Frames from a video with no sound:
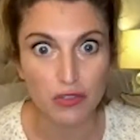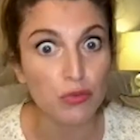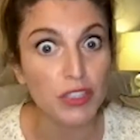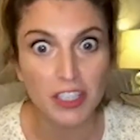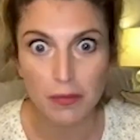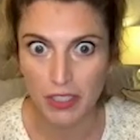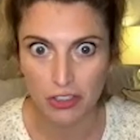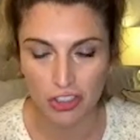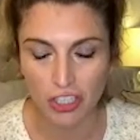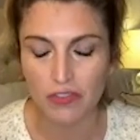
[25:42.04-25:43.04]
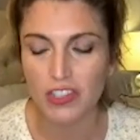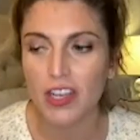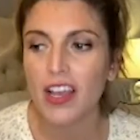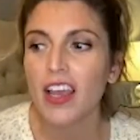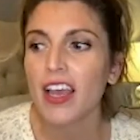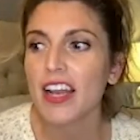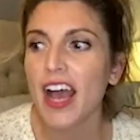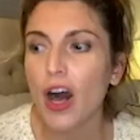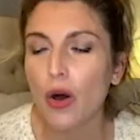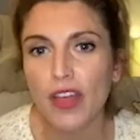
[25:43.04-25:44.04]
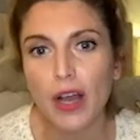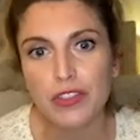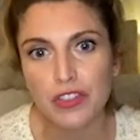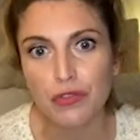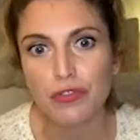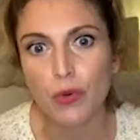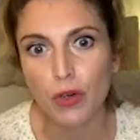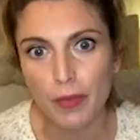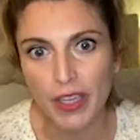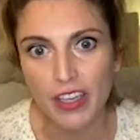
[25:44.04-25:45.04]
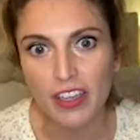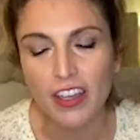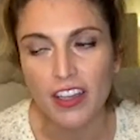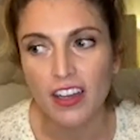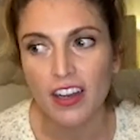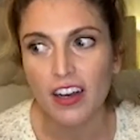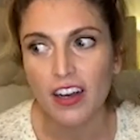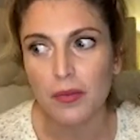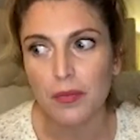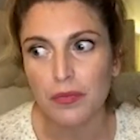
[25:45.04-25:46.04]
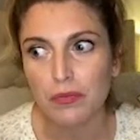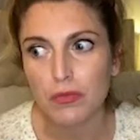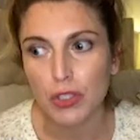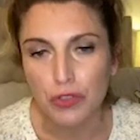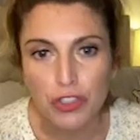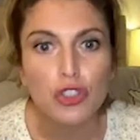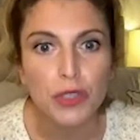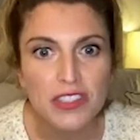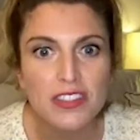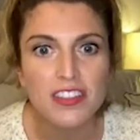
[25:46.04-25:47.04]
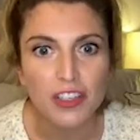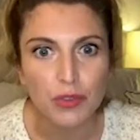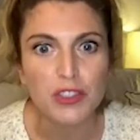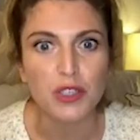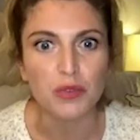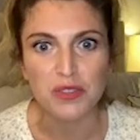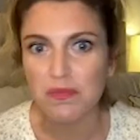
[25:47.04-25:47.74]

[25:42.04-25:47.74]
really yeah. big shift, and how that was informing, um, you know, the choices that Rizzo was